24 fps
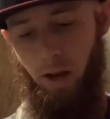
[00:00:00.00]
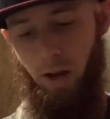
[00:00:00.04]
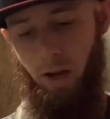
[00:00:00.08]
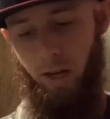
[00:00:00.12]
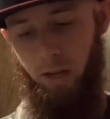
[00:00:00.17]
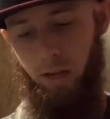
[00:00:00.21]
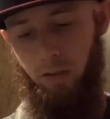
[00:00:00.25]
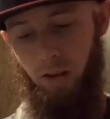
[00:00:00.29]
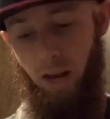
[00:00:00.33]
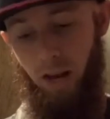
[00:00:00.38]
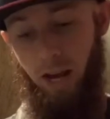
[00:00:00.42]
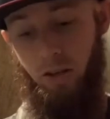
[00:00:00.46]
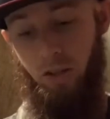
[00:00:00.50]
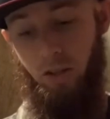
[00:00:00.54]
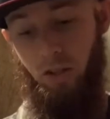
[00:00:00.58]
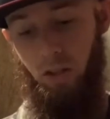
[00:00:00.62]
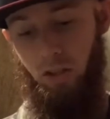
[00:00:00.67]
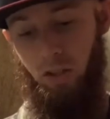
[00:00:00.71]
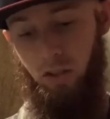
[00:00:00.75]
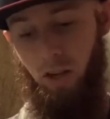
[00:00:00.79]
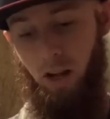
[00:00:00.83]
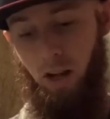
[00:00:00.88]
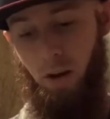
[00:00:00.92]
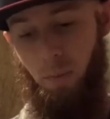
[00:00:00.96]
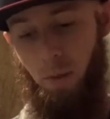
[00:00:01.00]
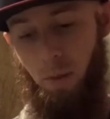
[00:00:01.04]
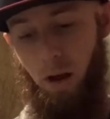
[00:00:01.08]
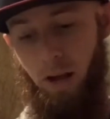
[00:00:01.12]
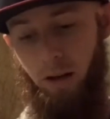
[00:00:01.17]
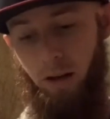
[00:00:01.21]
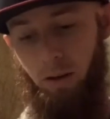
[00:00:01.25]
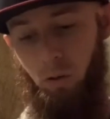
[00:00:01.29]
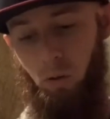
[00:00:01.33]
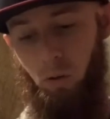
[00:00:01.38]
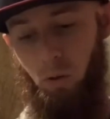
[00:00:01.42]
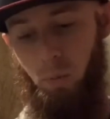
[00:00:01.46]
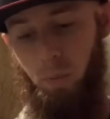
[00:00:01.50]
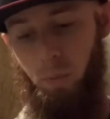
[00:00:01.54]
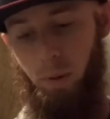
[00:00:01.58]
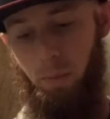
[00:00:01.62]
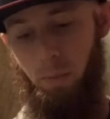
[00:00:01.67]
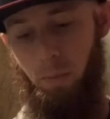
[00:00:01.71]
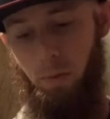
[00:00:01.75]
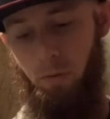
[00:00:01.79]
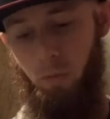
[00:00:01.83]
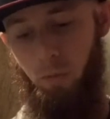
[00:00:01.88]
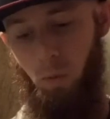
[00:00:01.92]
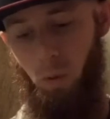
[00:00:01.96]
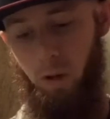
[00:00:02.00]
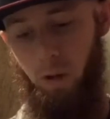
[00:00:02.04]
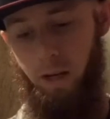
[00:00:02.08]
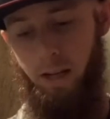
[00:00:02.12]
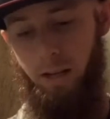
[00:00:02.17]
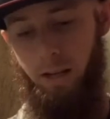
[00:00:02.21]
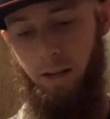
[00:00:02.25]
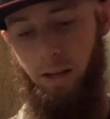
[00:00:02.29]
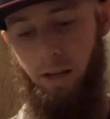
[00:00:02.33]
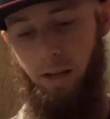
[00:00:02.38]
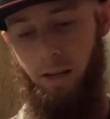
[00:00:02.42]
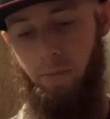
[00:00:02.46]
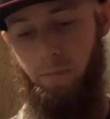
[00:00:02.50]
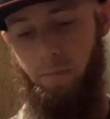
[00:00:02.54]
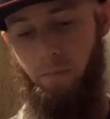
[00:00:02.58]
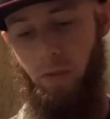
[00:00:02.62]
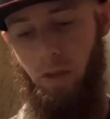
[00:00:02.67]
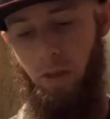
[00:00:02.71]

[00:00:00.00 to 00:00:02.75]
because I had just gotten mine a little bit before he did.